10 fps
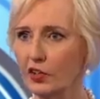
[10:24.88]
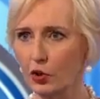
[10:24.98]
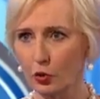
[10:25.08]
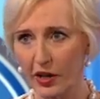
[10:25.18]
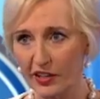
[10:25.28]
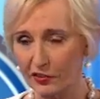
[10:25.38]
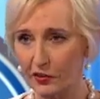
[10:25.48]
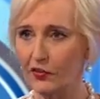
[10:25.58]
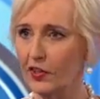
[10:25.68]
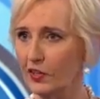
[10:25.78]

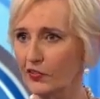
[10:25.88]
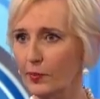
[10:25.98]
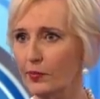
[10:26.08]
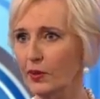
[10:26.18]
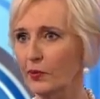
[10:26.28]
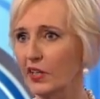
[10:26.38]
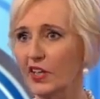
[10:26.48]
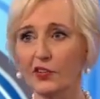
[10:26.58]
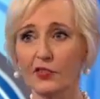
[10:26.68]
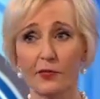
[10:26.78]
gracious in accepting me.
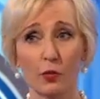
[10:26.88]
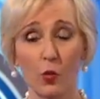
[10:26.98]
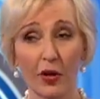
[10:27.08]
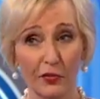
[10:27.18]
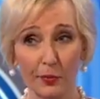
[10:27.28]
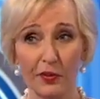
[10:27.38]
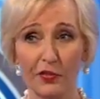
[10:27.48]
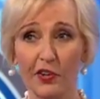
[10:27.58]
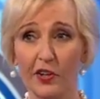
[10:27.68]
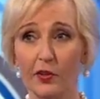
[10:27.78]
He's never once
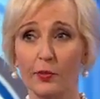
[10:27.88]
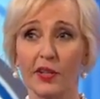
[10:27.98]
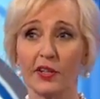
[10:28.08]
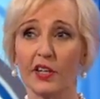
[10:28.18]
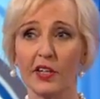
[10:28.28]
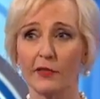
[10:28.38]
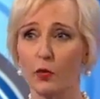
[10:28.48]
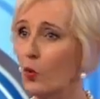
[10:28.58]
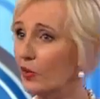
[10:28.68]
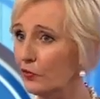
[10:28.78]
misgendered me. He never
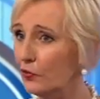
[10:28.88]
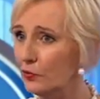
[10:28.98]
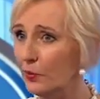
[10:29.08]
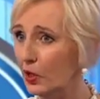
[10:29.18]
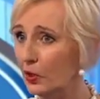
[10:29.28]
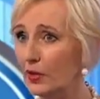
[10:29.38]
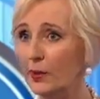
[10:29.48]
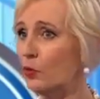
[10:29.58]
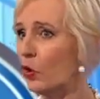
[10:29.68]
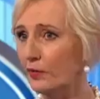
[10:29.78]
once used my old
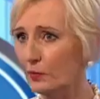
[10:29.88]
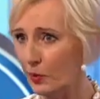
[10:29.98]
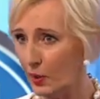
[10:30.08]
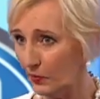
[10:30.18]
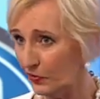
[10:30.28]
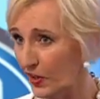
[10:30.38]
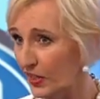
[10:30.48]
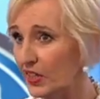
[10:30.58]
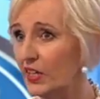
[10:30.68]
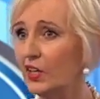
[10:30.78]
name, not even by
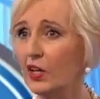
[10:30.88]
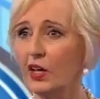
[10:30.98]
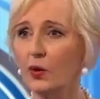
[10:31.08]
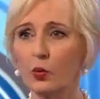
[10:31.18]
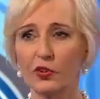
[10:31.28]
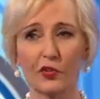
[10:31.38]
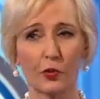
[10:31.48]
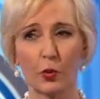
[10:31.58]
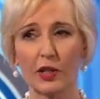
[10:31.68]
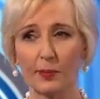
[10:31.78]
mistake, which is
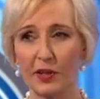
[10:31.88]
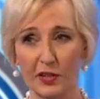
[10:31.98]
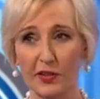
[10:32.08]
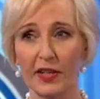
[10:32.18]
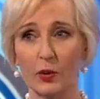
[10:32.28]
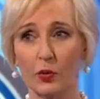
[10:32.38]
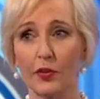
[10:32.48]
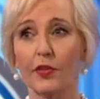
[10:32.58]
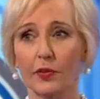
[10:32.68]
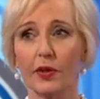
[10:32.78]
a really big thing
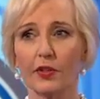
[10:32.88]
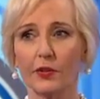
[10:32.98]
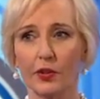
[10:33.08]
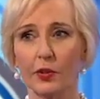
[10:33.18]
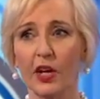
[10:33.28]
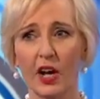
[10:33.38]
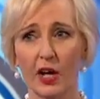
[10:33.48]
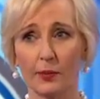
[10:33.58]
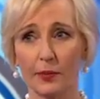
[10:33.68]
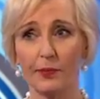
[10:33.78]
with, you know,
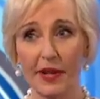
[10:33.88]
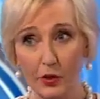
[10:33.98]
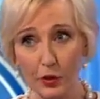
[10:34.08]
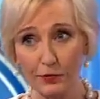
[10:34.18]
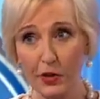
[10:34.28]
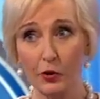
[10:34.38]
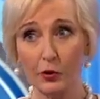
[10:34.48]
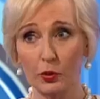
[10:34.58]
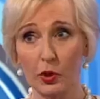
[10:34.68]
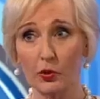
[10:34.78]
men who've known
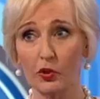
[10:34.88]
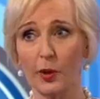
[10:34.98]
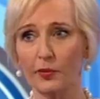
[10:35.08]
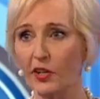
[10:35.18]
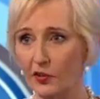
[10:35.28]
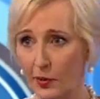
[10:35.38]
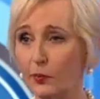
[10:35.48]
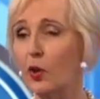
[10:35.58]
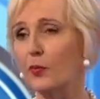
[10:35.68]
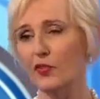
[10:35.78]
you a long time tend to
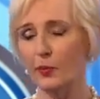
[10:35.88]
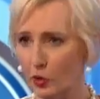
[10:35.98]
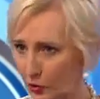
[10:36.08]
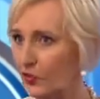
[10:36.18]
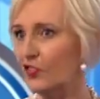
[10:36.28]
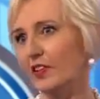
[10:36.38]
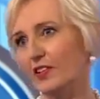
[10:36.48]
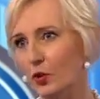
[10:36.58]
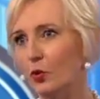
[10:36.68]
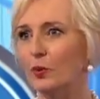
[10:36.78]
sometimes
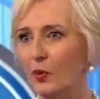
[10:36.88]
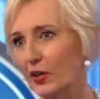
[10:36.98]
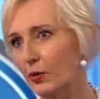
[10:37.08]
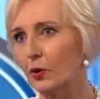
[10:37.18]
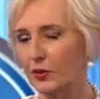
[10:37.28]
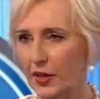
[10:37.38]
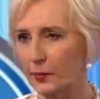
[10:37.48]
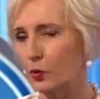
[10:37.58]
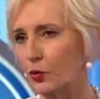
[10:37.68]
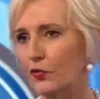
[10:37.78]
subconsciously call you by your old
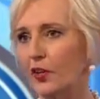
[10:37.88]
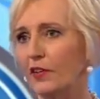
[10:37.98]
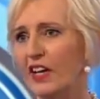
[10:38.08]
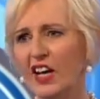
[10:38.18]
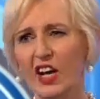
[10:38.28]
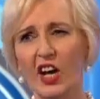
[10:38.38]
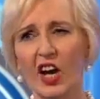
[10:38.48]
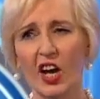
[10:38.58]
name or do stuff. Yeah.